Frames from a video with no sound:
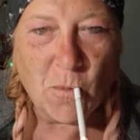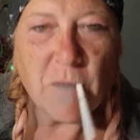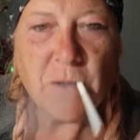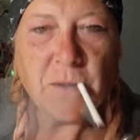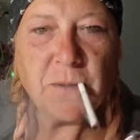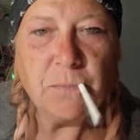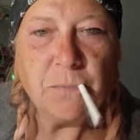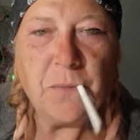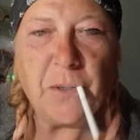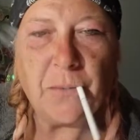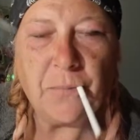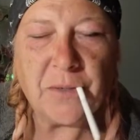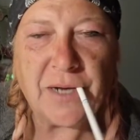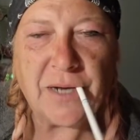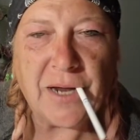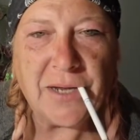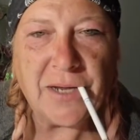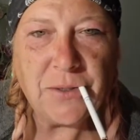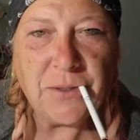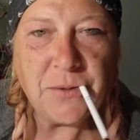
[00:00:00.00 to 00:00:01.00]
But what
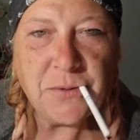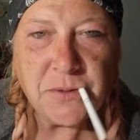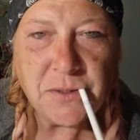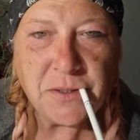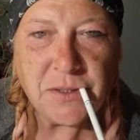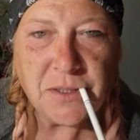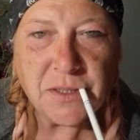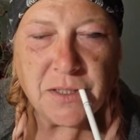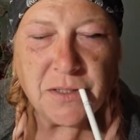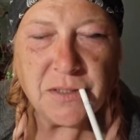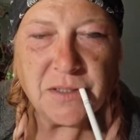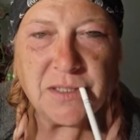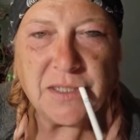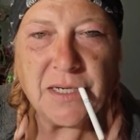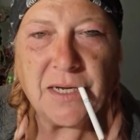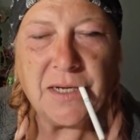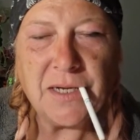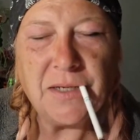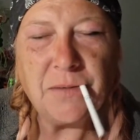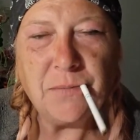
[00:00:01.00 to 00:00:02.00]
I used
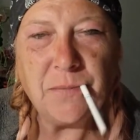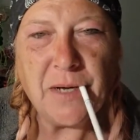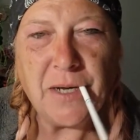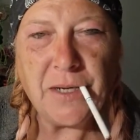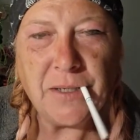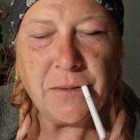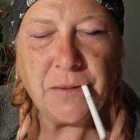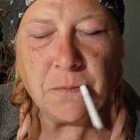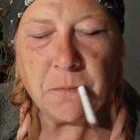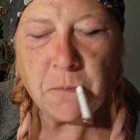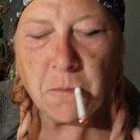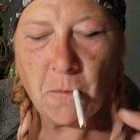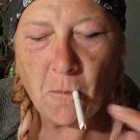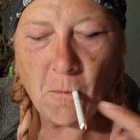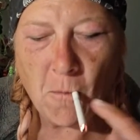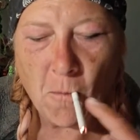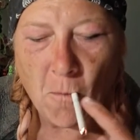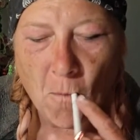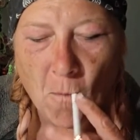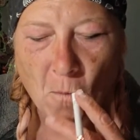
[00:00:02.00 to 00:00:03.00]
inside mine,
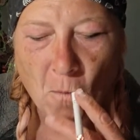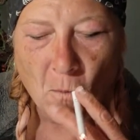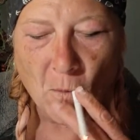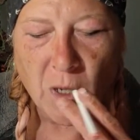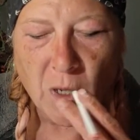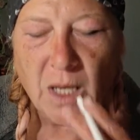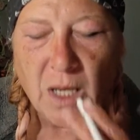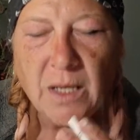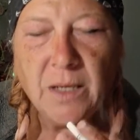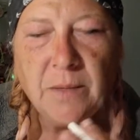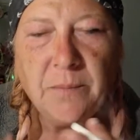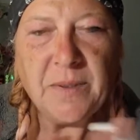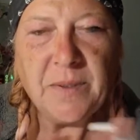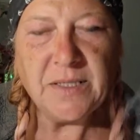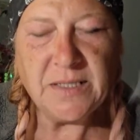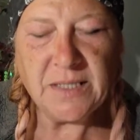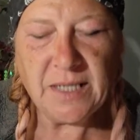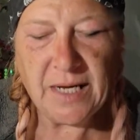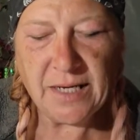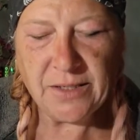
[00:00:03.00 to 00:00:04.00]

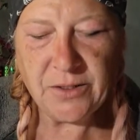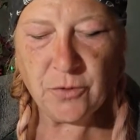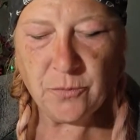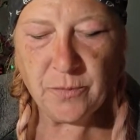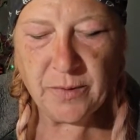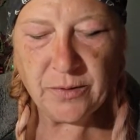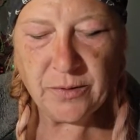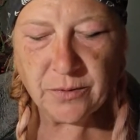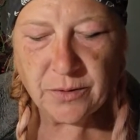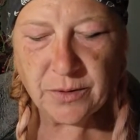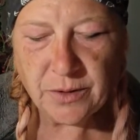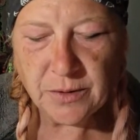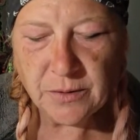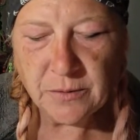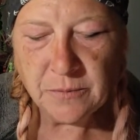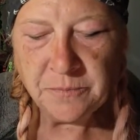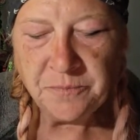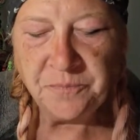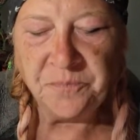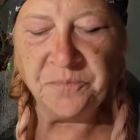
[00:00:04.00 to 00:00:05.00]
because I had no milk,
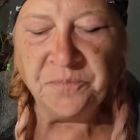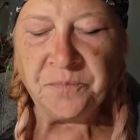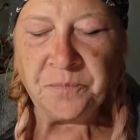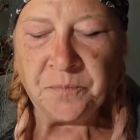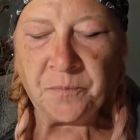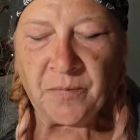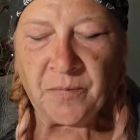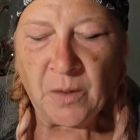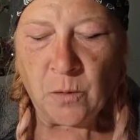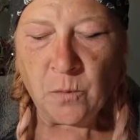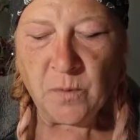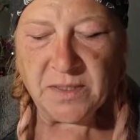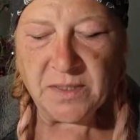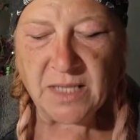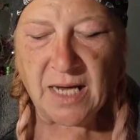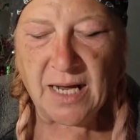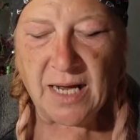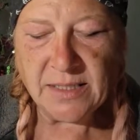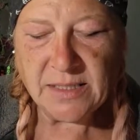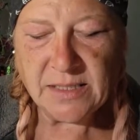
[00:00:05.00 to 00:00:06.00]
was
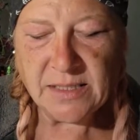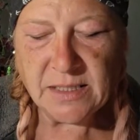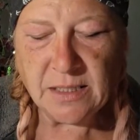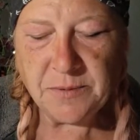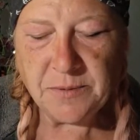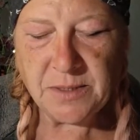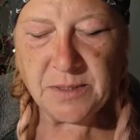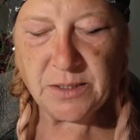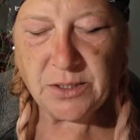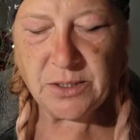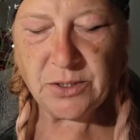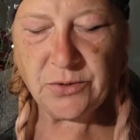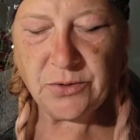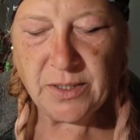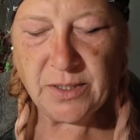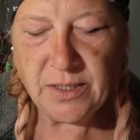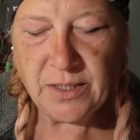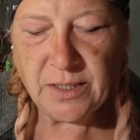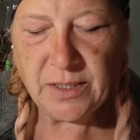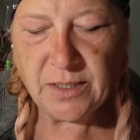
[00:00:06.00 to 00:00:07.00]
I
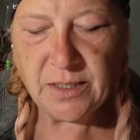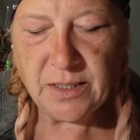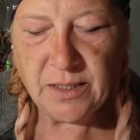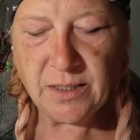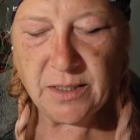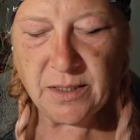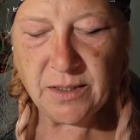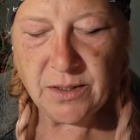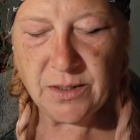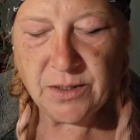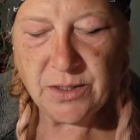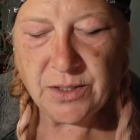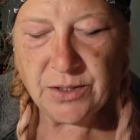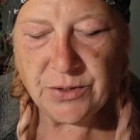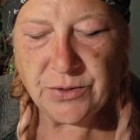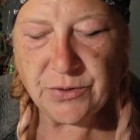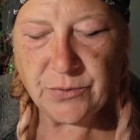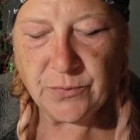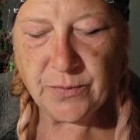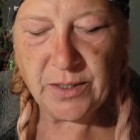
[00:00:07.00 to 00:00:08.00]
substituted the
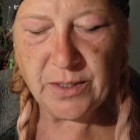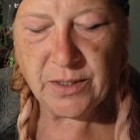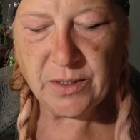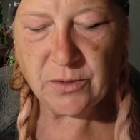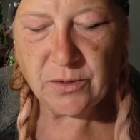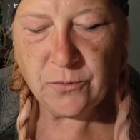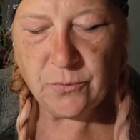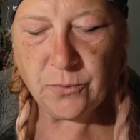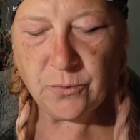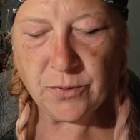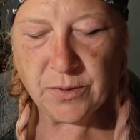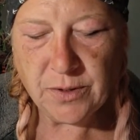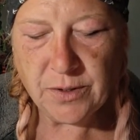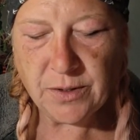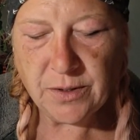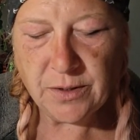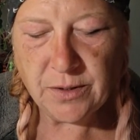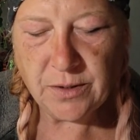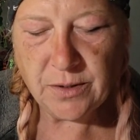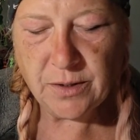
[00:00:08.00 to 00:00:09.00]
3
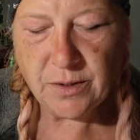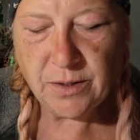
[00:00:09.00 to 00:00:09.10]
1/4